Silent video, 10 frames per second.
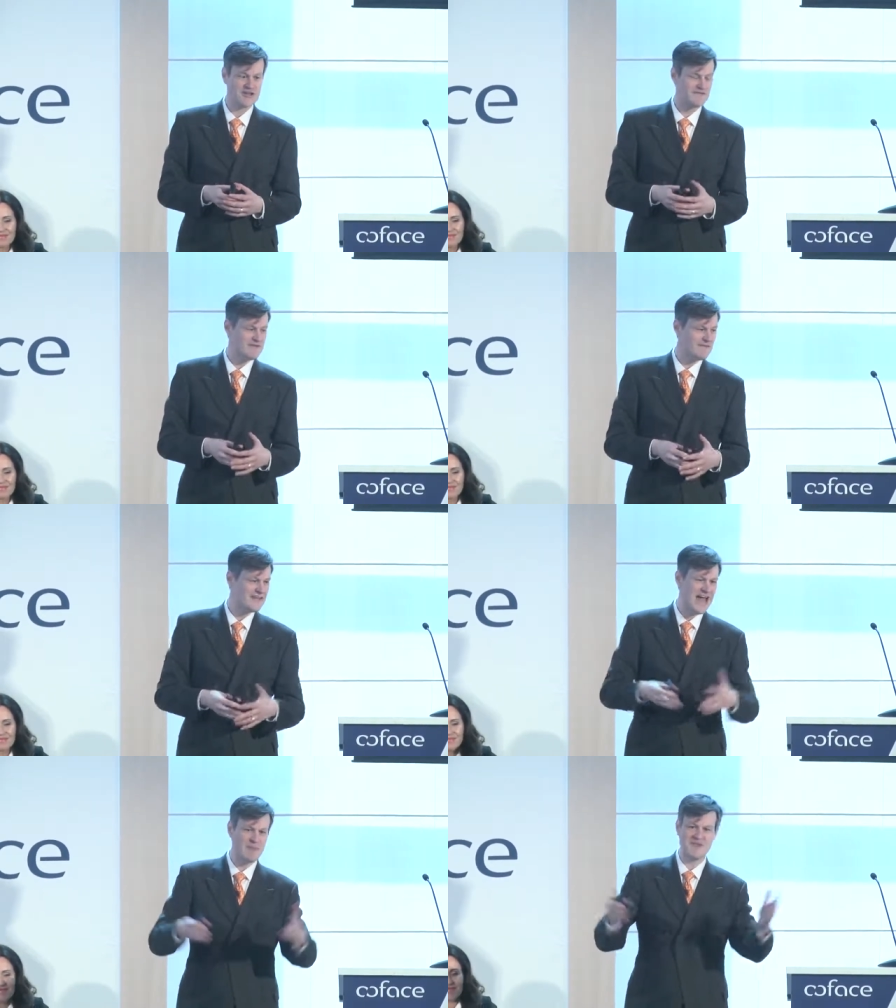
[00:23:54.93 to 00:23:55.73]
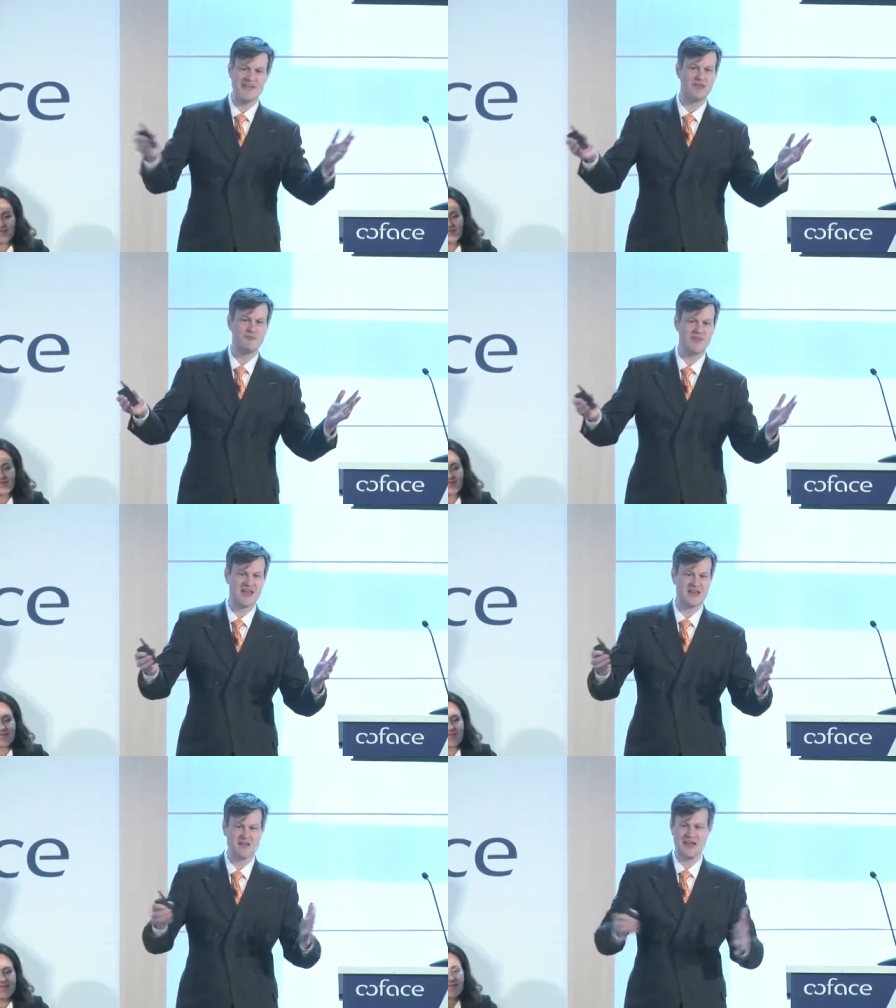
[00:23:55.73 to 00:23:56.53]
If, if the gap is 10%
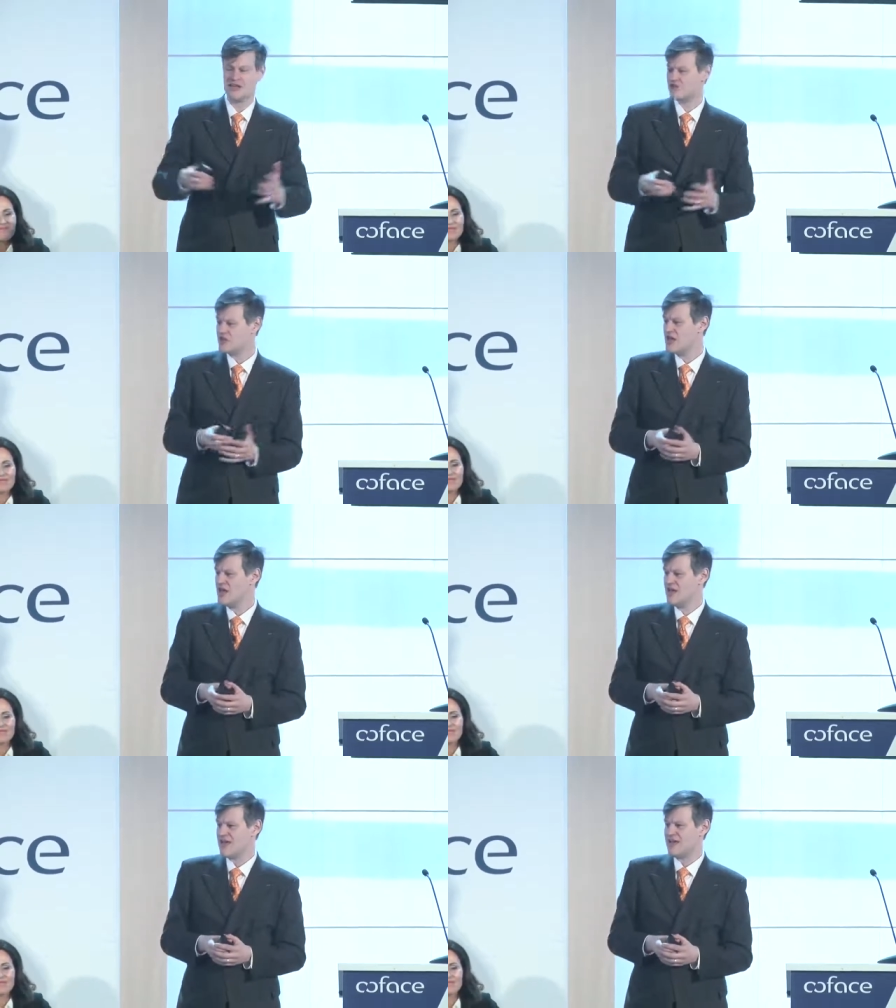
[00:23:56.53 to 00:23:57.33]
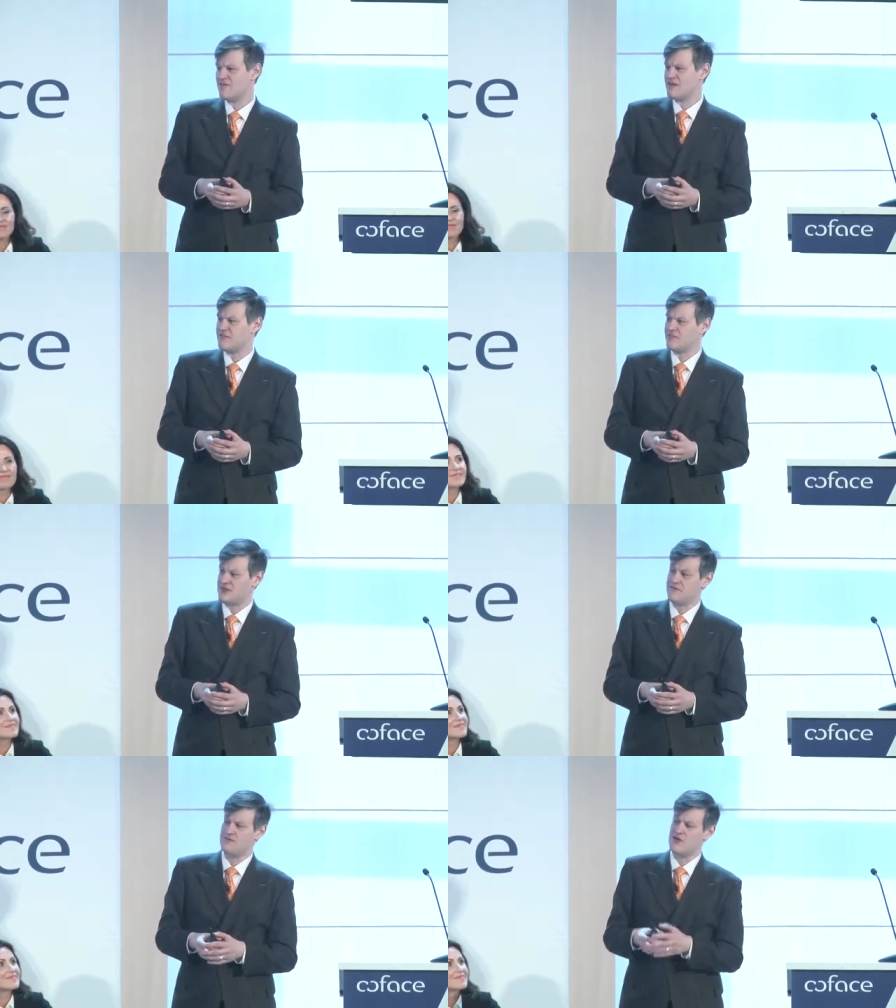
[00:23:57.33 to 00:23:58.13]
in an election, if, if,
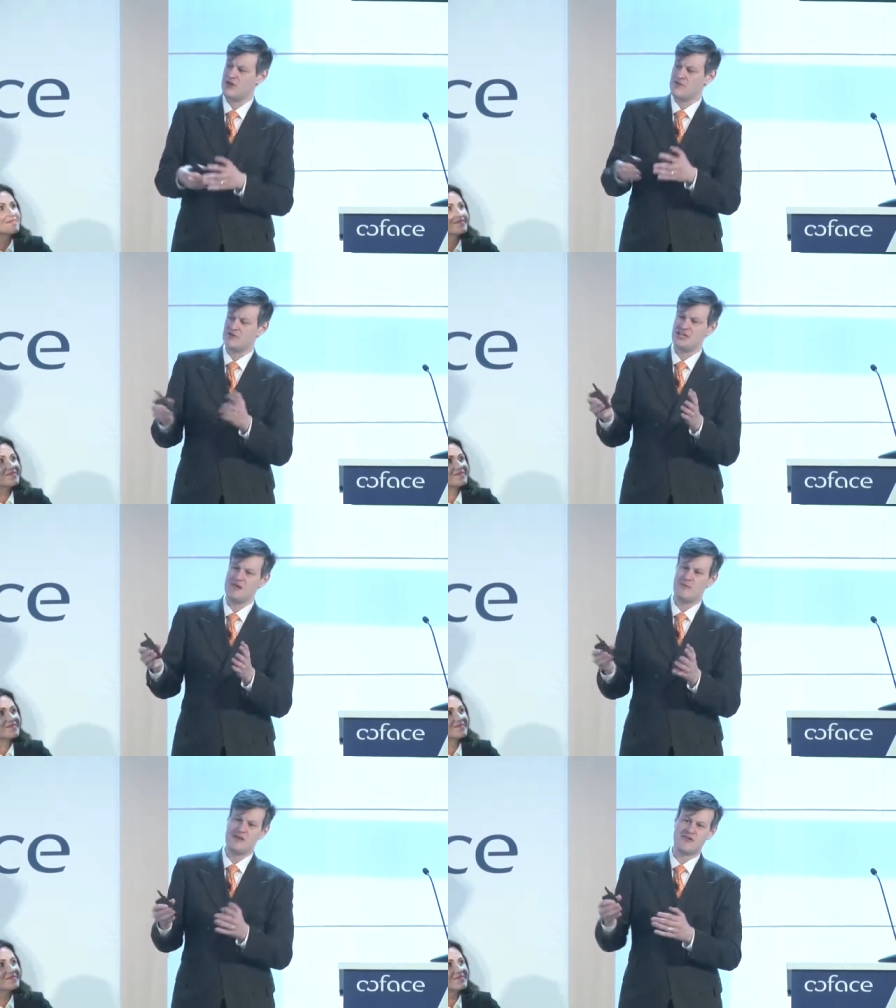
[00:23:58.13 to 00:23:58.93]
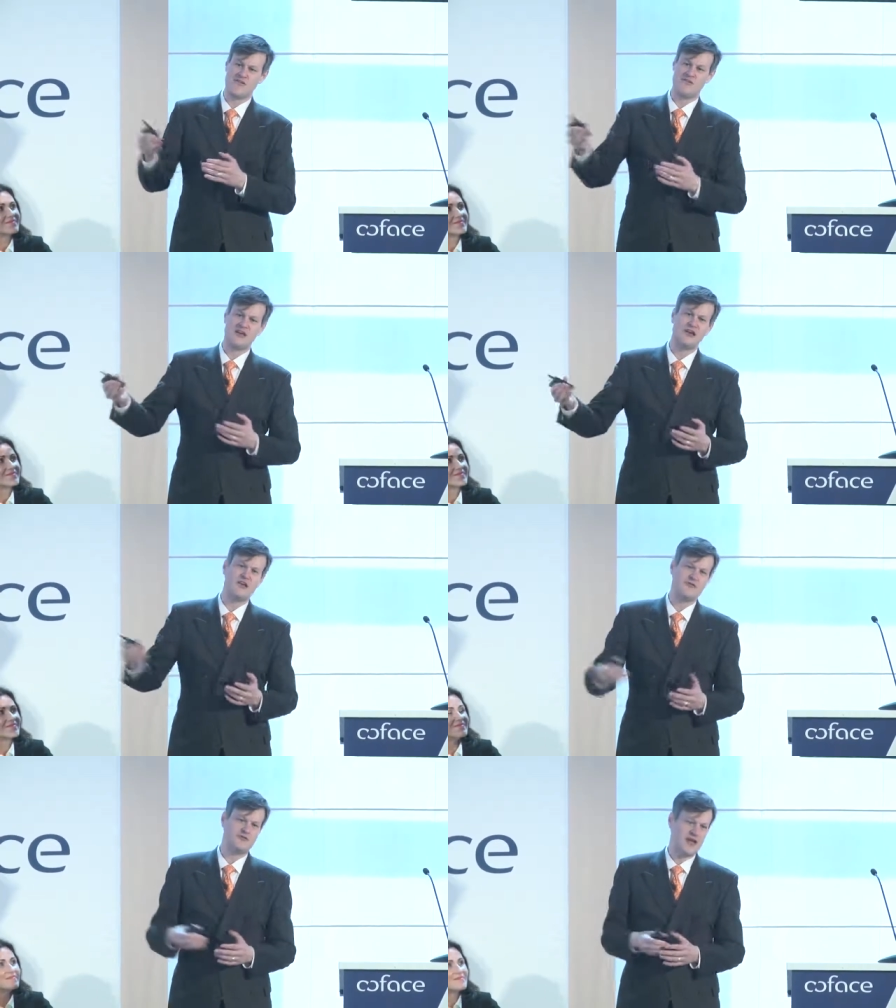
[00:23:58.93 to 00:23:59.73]
if the GDP is on a very
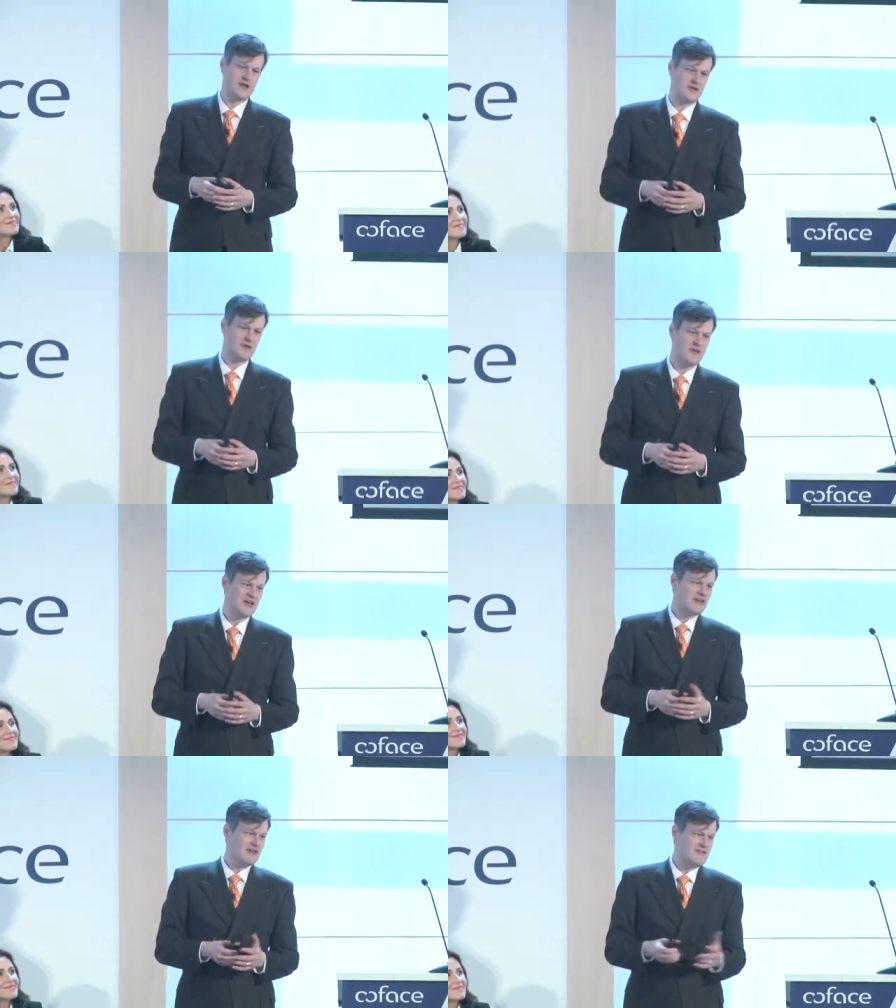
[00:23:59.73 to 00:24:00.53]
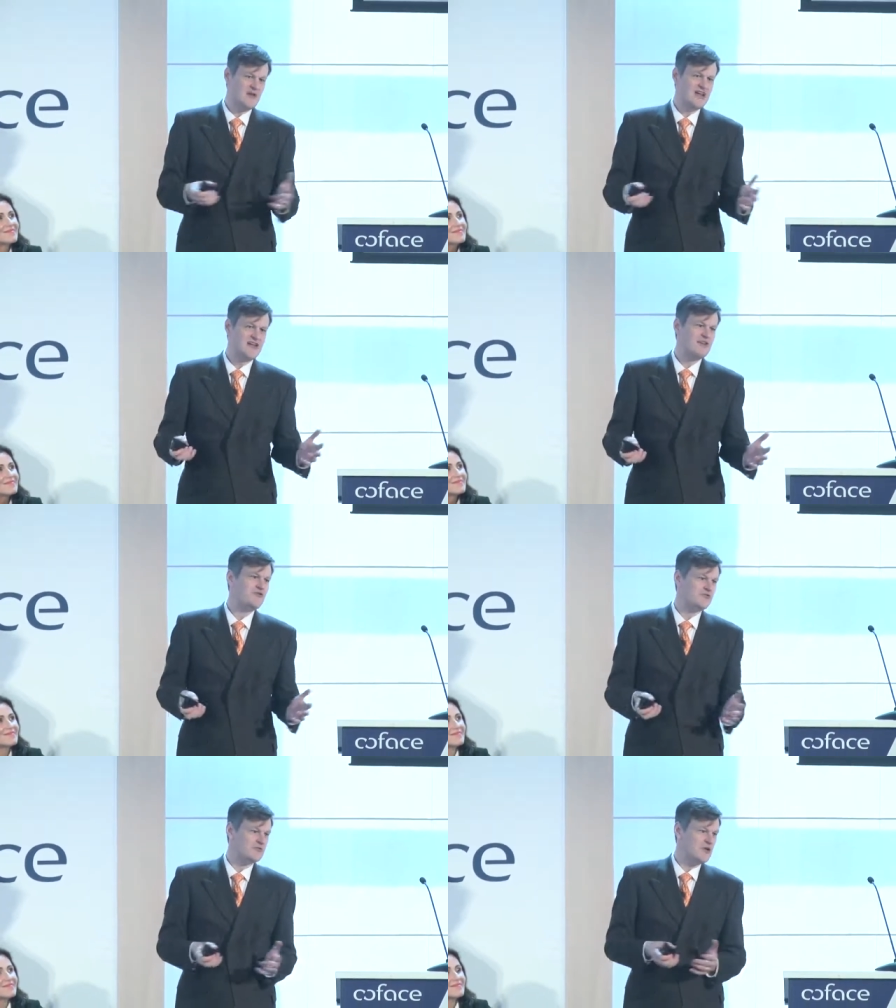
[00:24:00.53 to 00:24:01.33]
clear trend, you may not
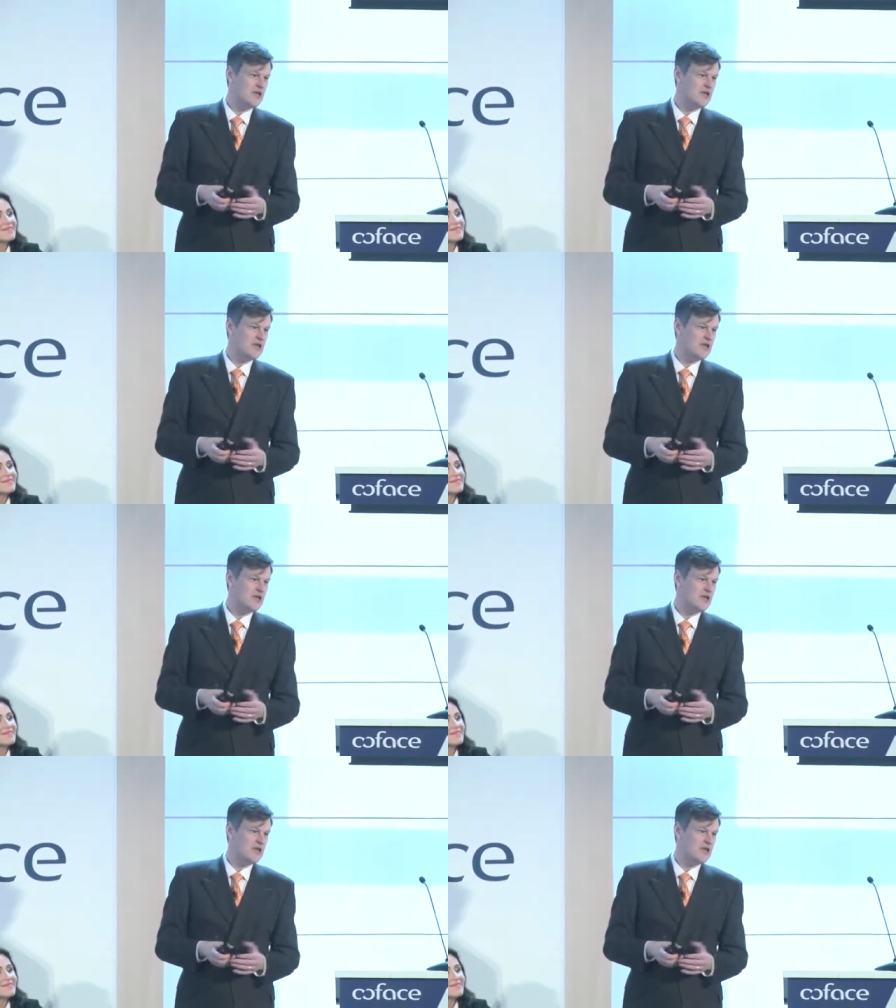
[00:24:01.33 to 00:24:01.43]
need to.